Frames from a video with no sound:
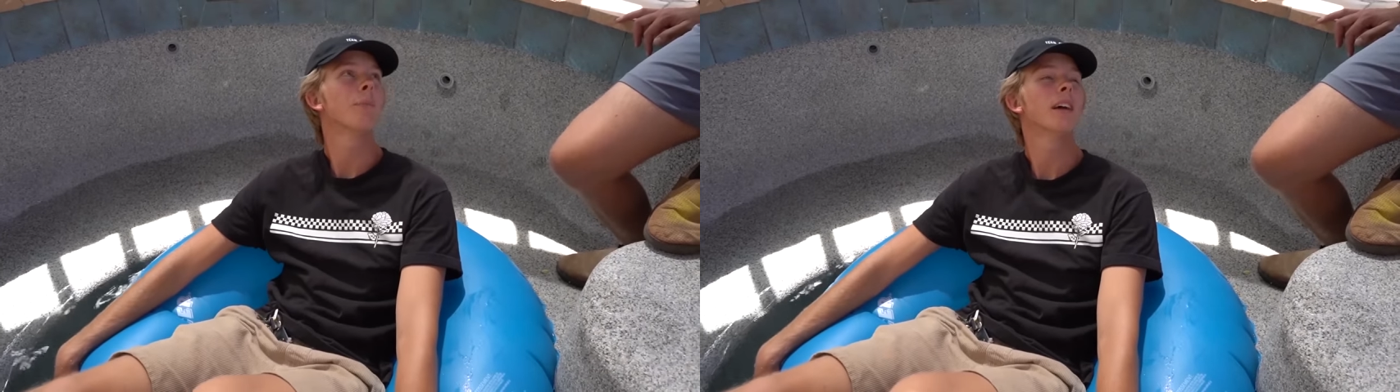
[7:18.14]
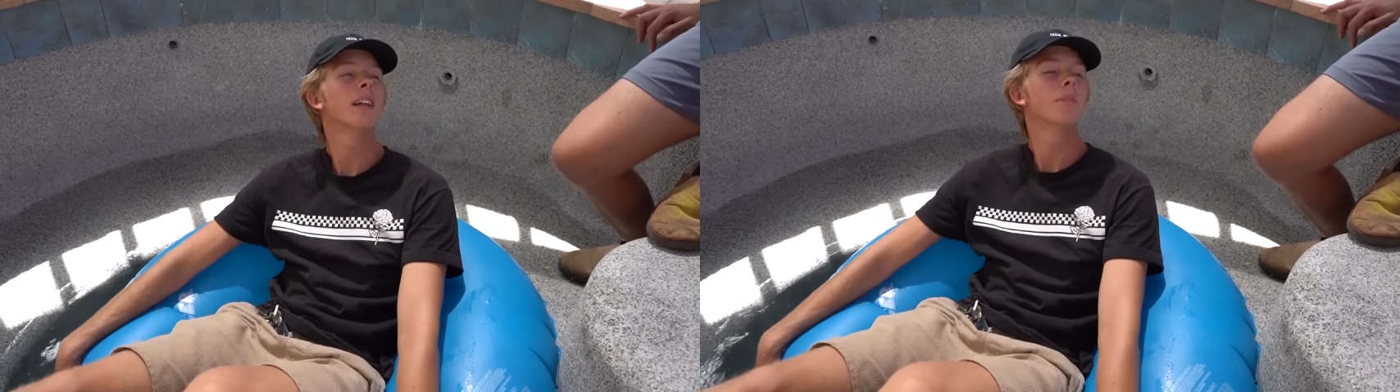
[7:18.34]

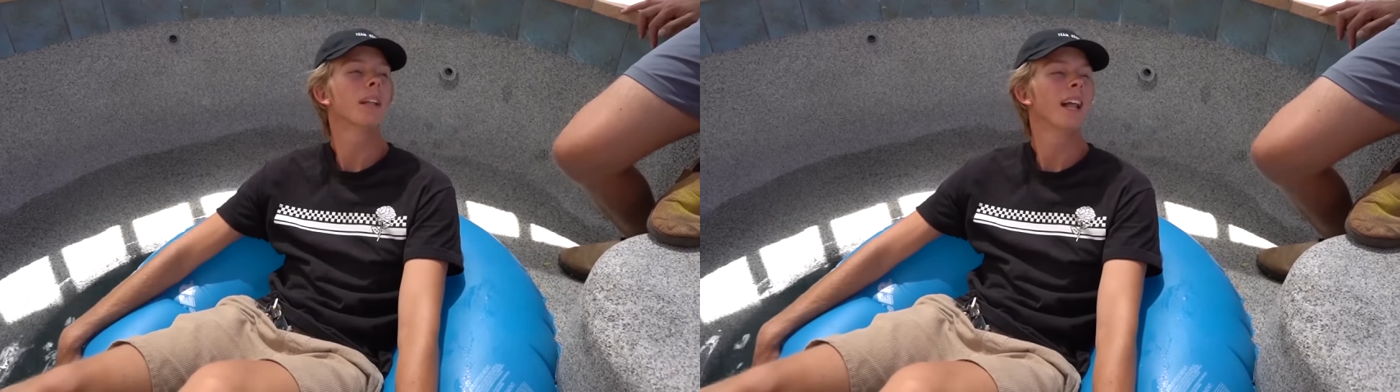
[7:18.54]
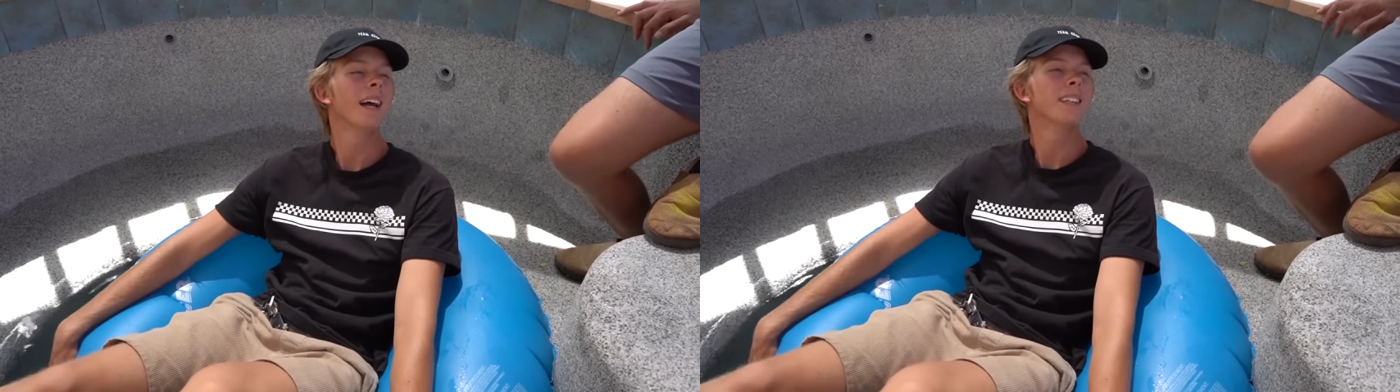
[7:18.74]
putting up the
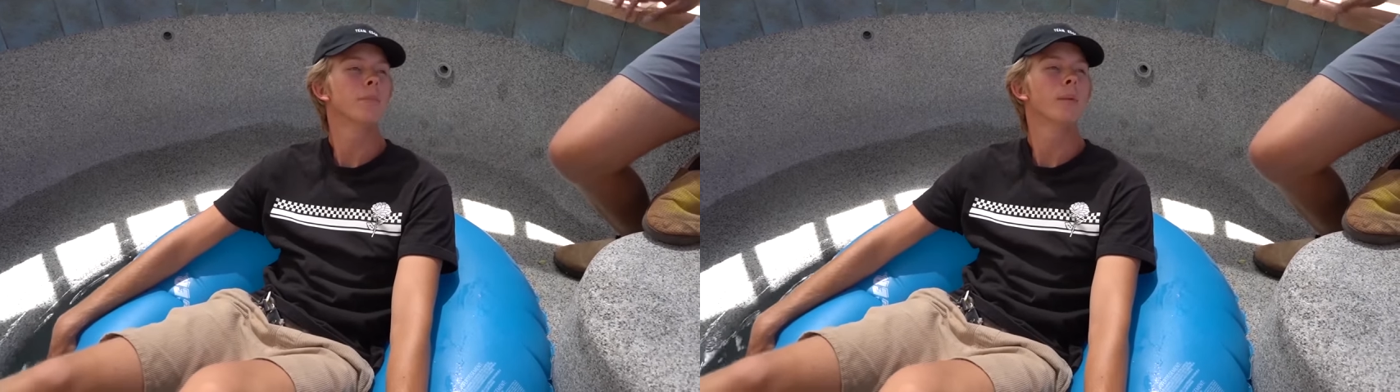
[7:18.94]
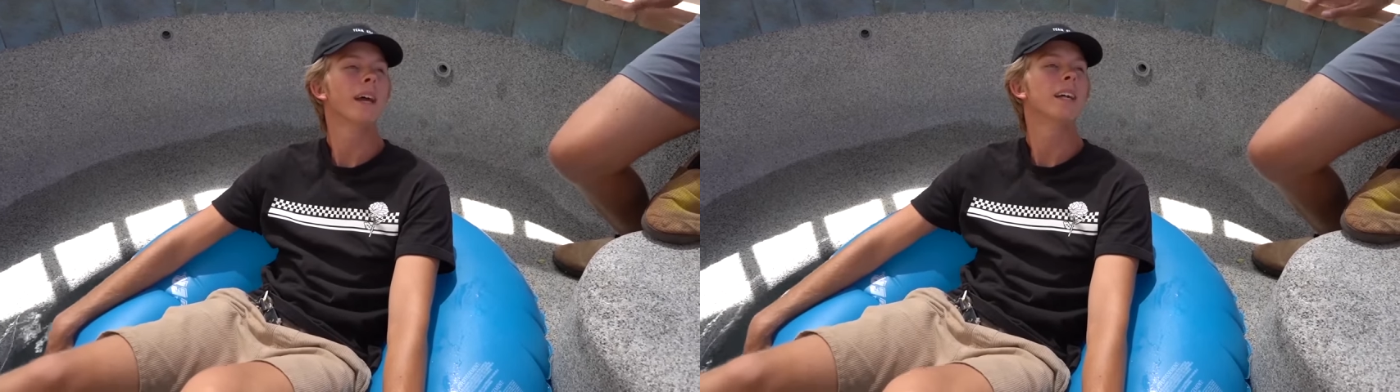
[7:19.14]
lights and
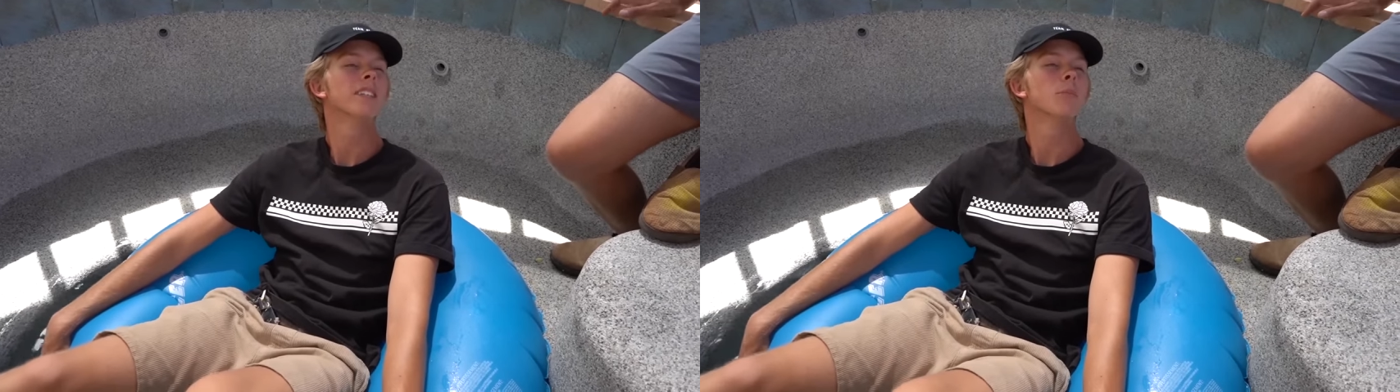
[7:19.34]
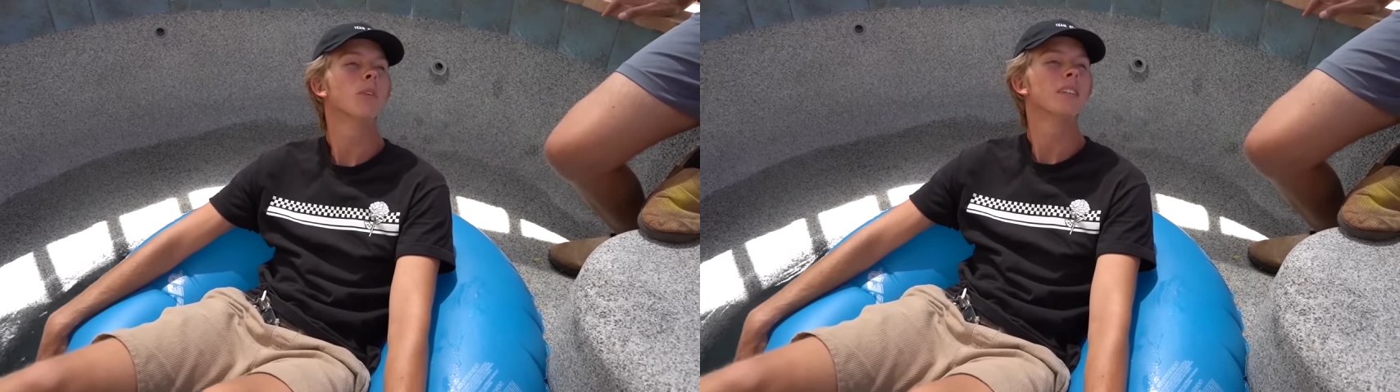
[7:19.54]
maybe adding
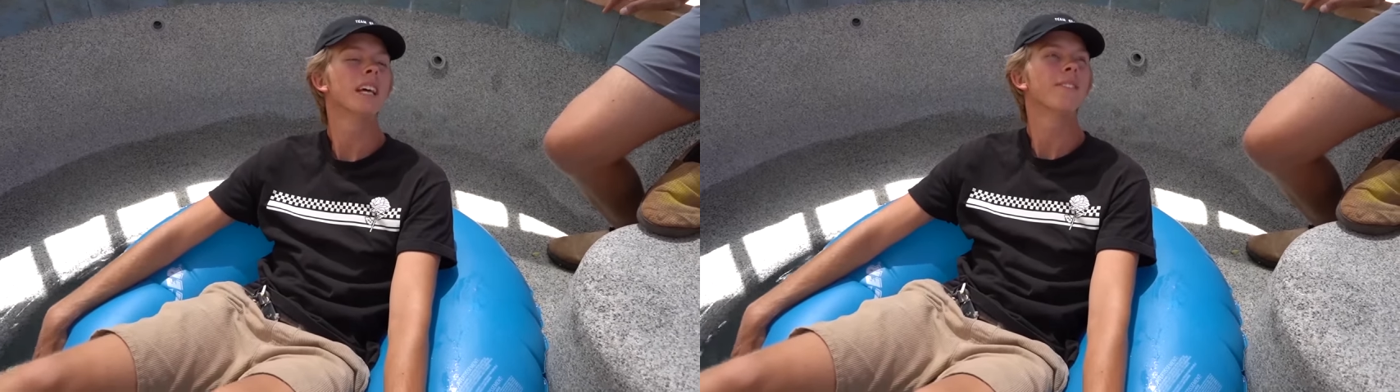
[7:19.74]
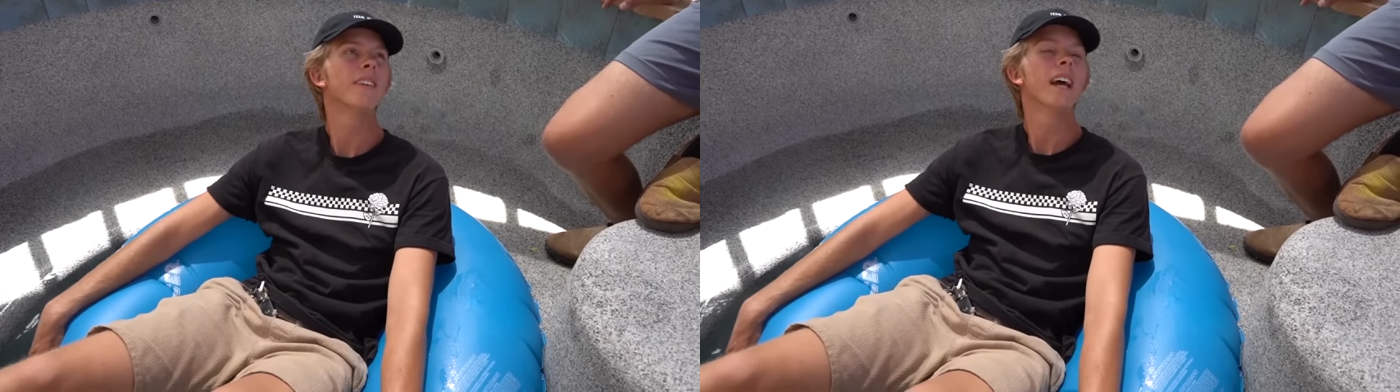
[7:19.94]
some more
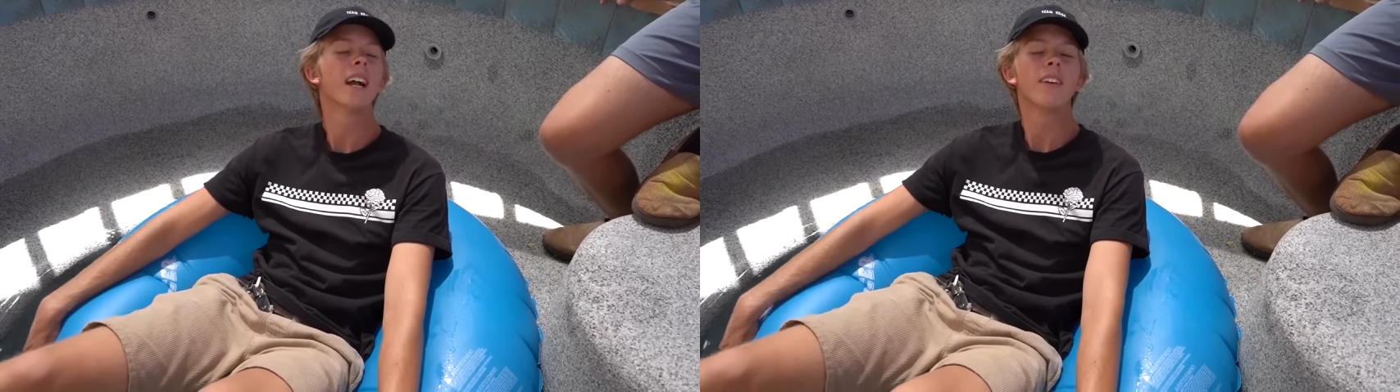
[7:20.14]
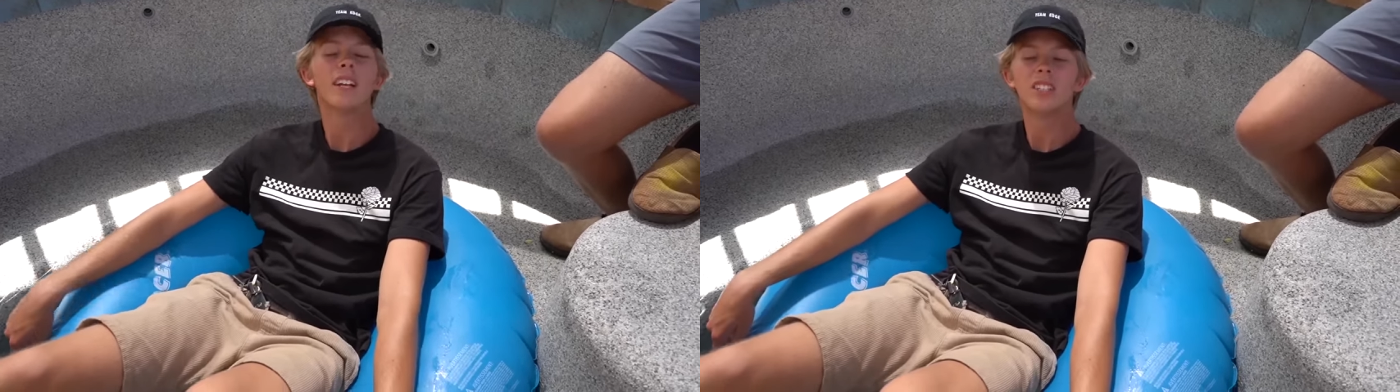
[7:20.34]
tape for
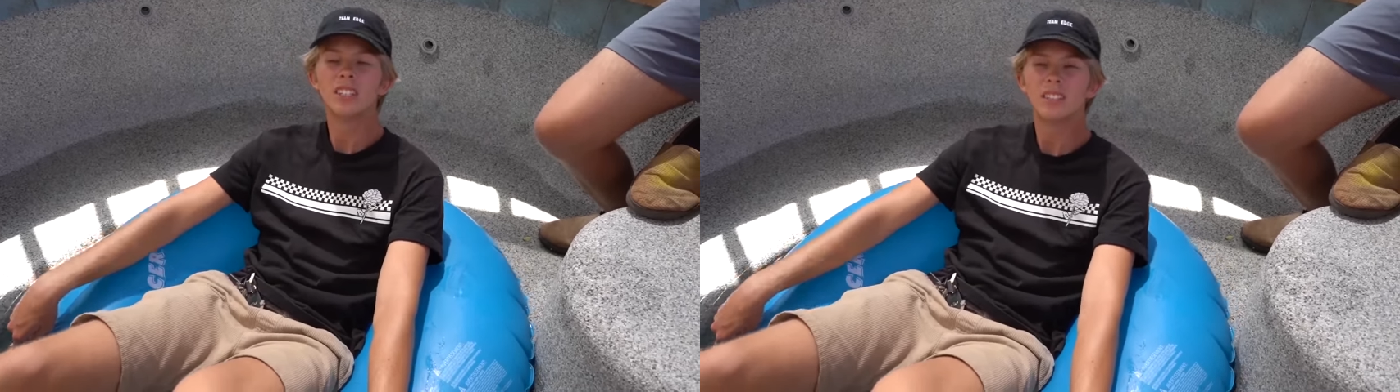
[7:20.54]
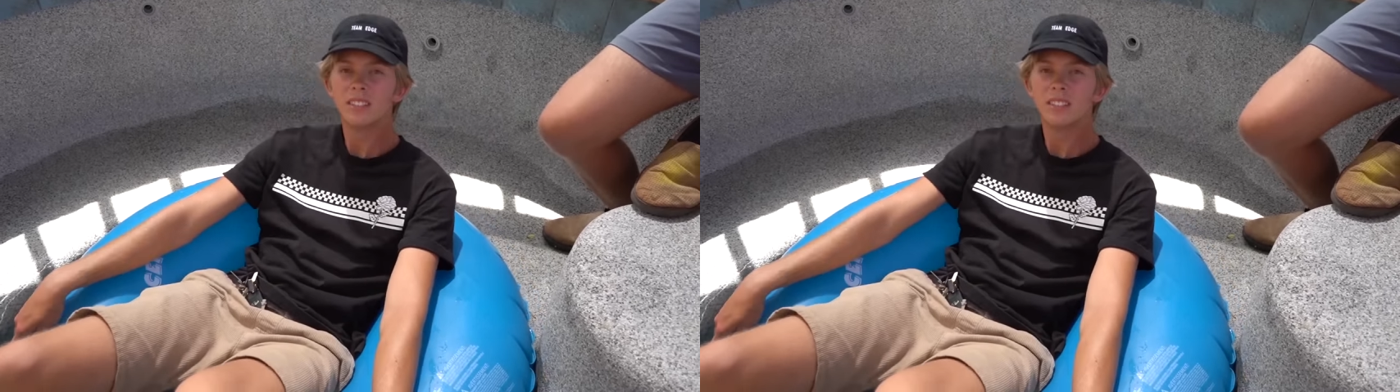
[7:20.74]
decoration.